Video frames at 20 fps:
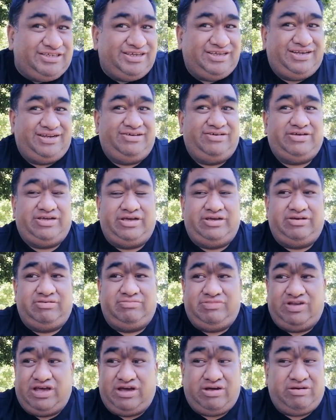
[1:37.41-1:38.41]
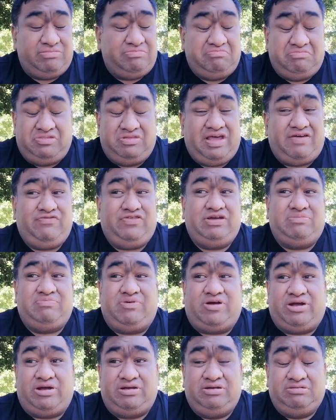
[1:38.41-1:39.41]
And I'll go, no, nothing,
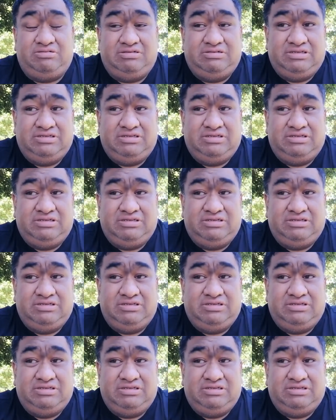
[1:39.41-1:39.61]
bro.